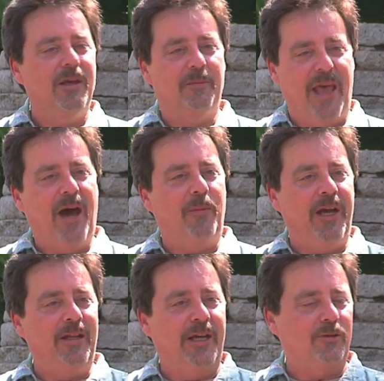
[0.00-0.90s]
Now
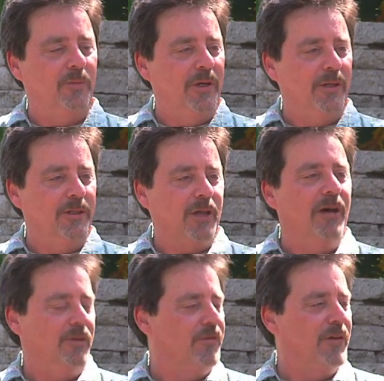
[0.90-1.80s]
my electric bill is
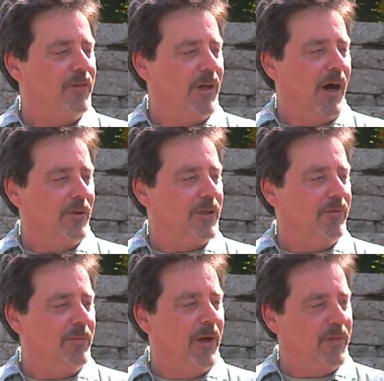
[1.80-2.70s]
under $50
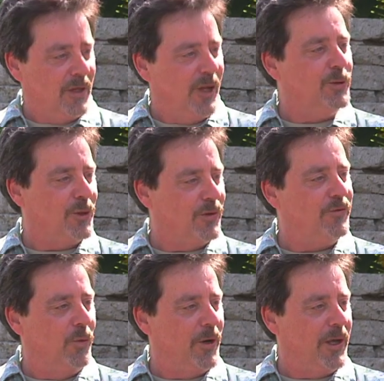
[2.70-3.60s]
every month and closer to
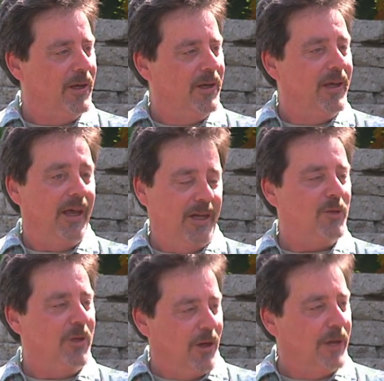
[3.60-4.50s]
$40. And
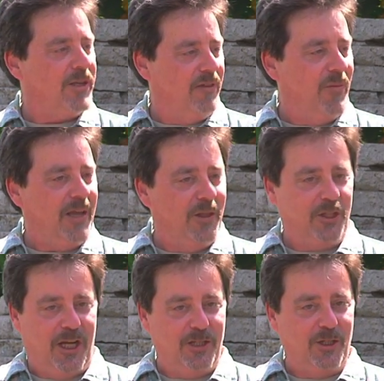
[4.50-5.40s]
it's because I've made the
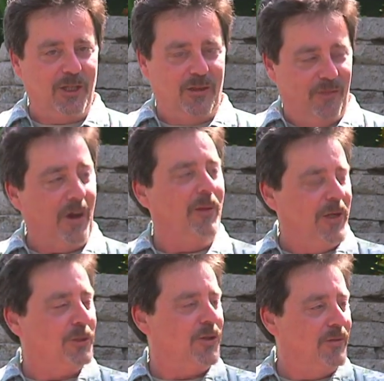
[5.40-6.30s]
changes that the
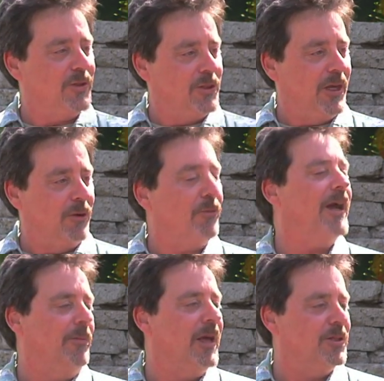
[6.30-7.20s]
Environmental Services Center
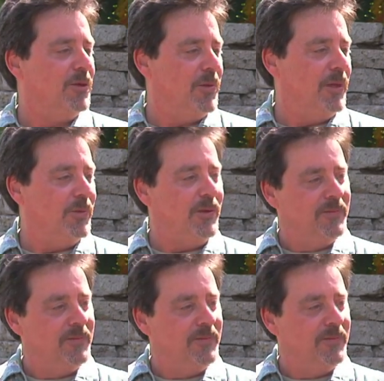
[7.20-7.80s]
recommends to people.